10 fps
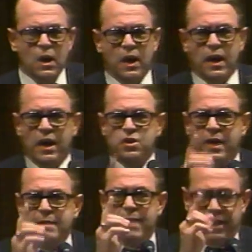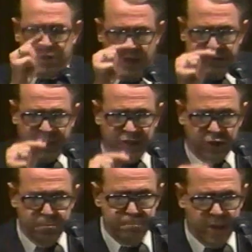And I said to myself, that's
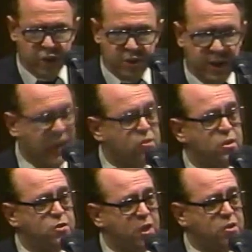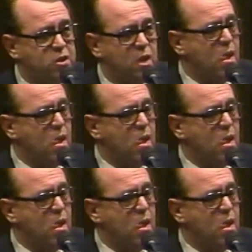the best exegesis